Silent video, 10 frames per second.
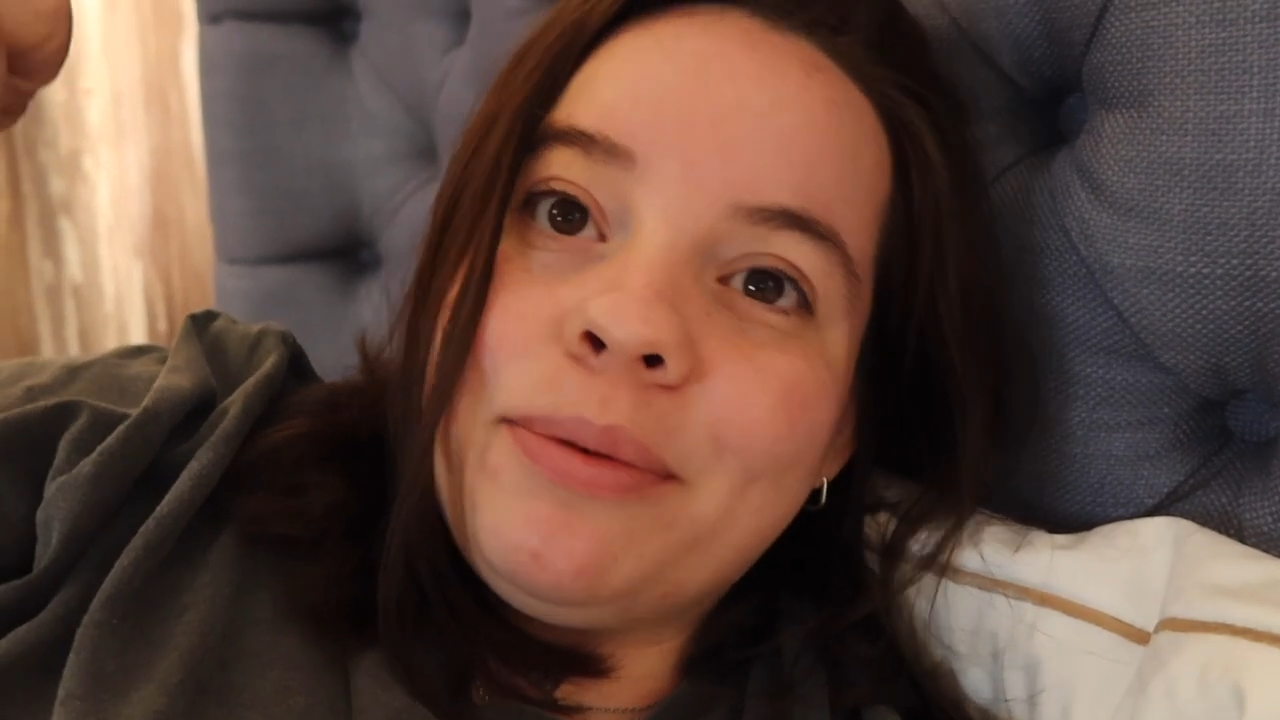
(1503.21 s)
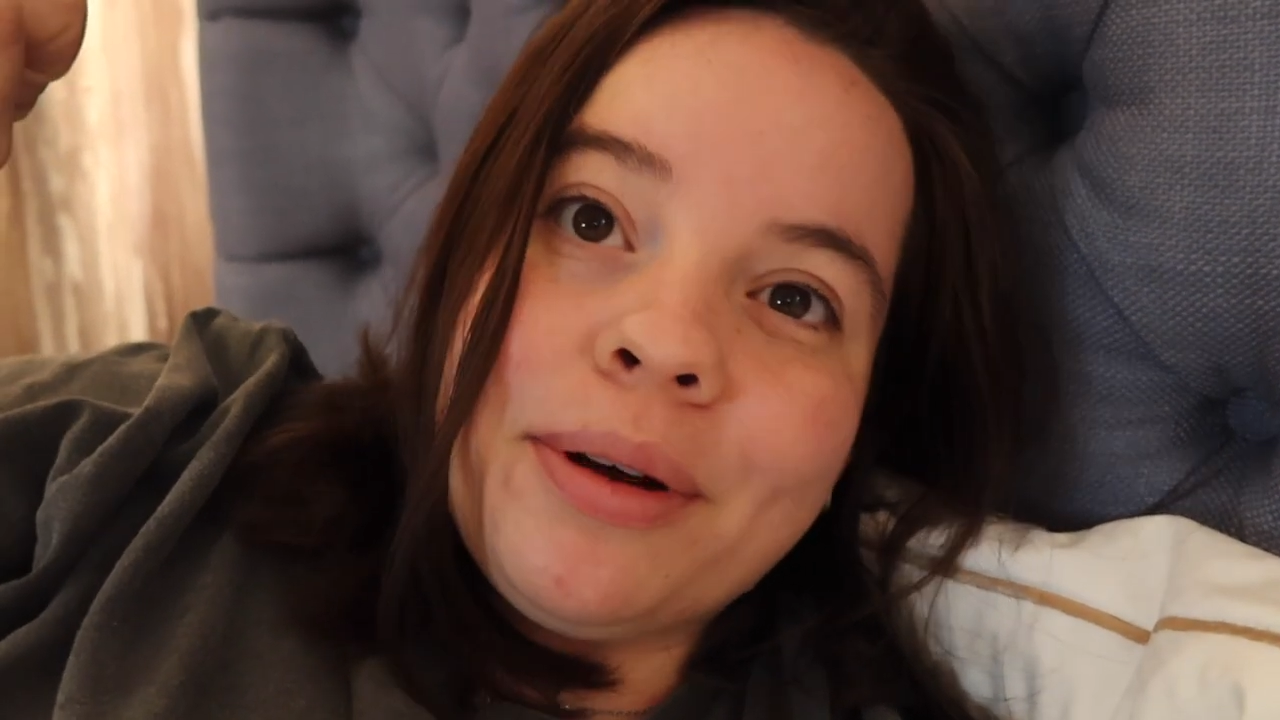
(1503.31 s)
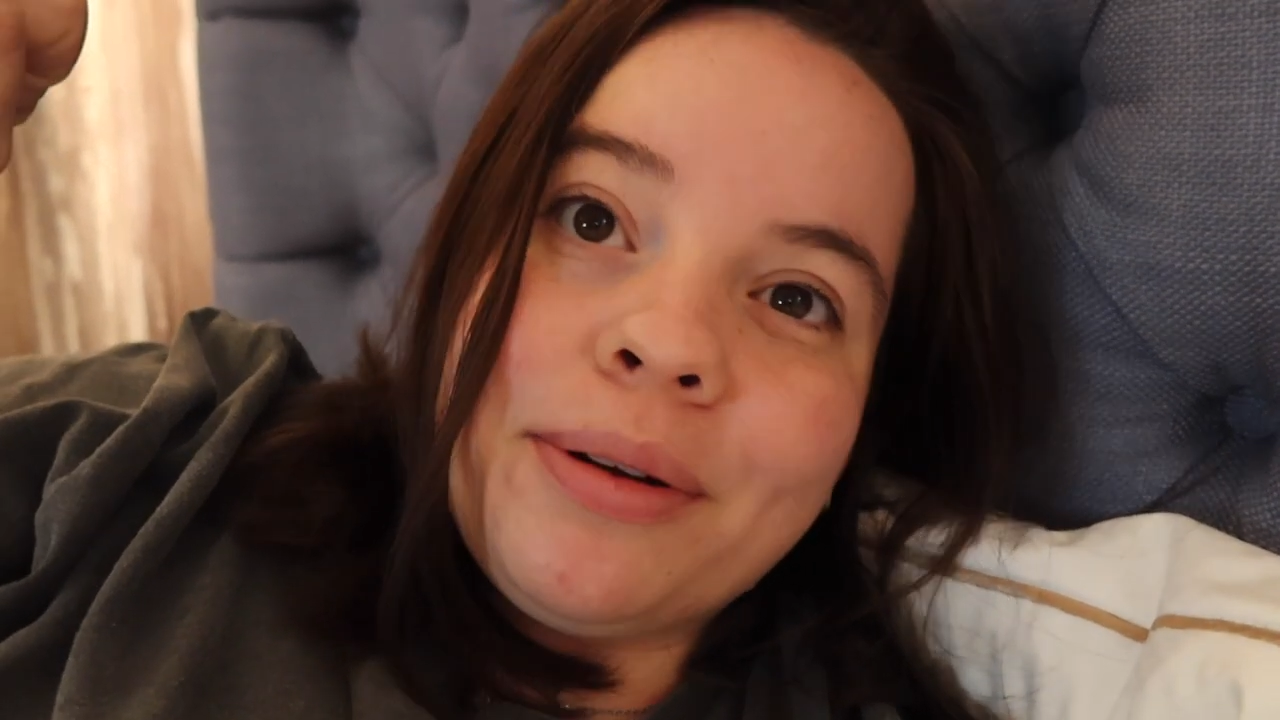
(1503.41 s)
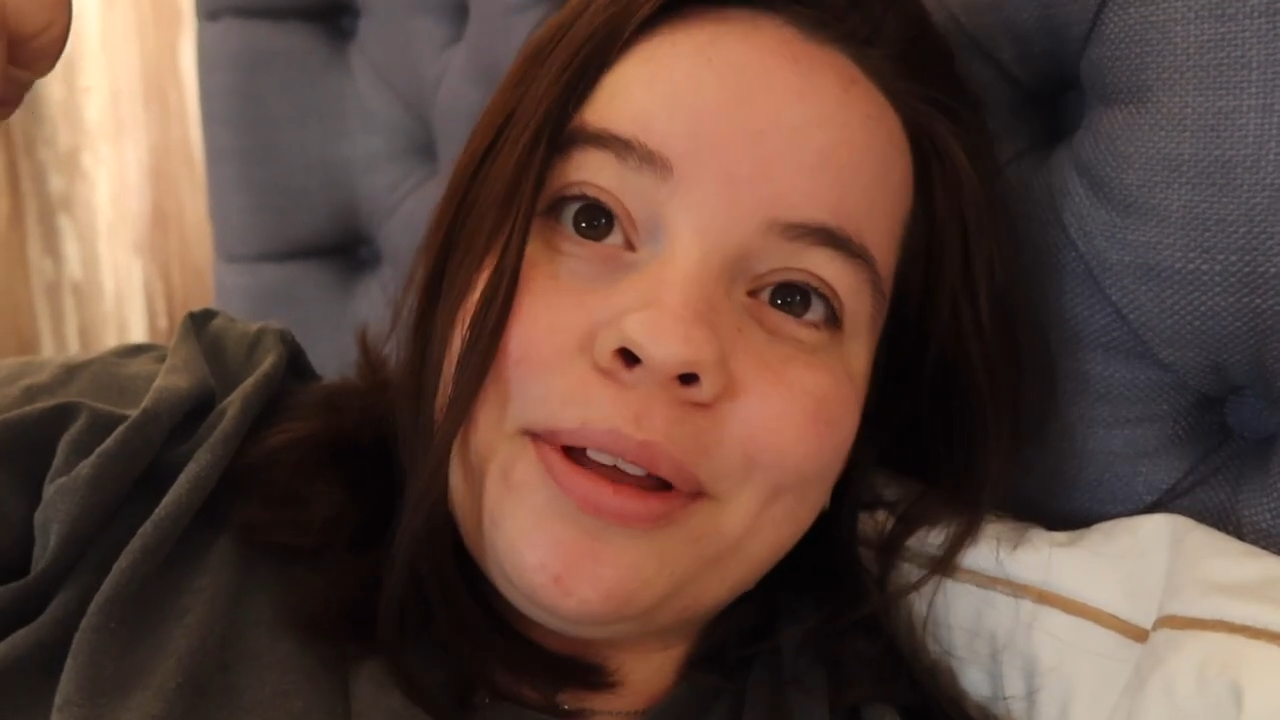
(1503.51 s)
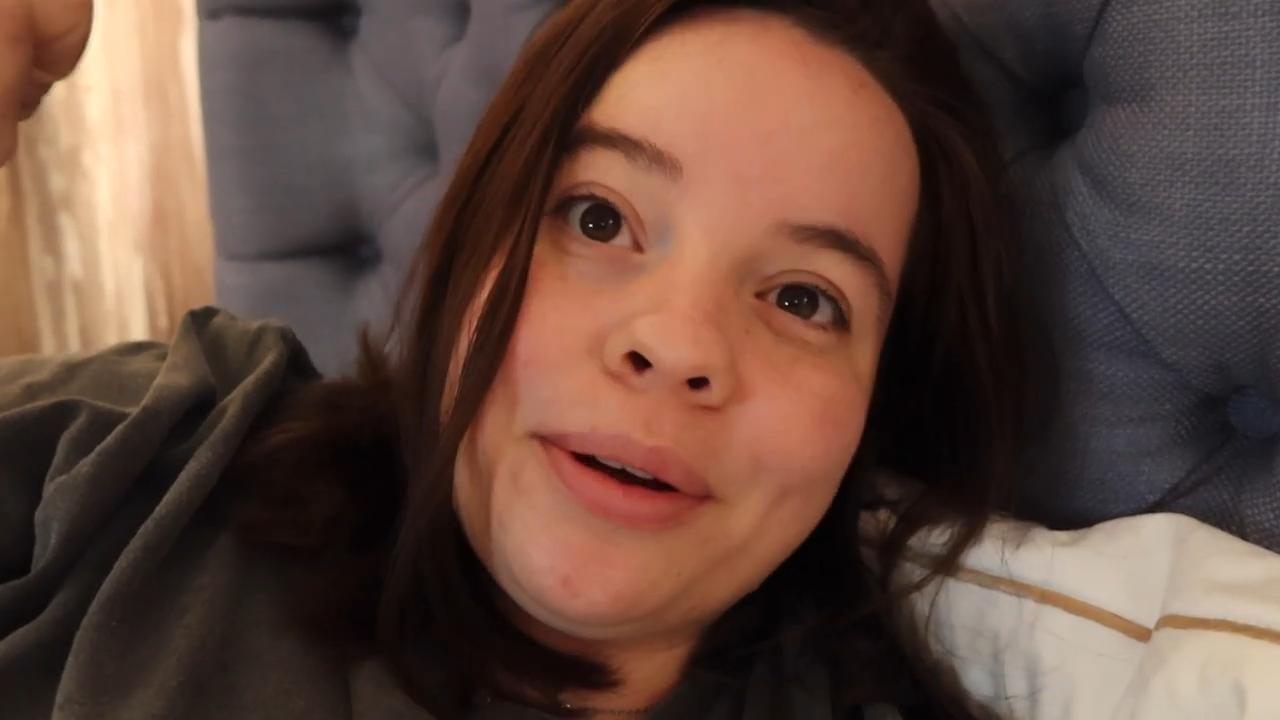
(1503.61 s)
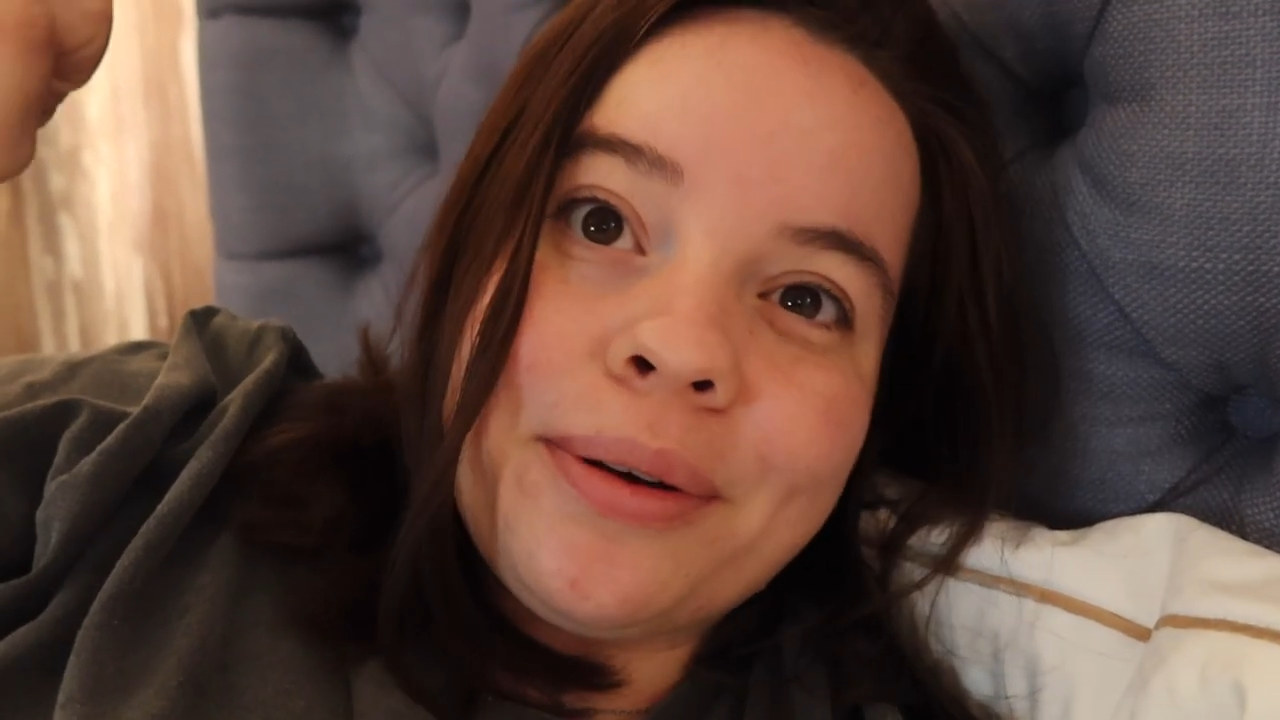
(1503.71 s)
we'll go to the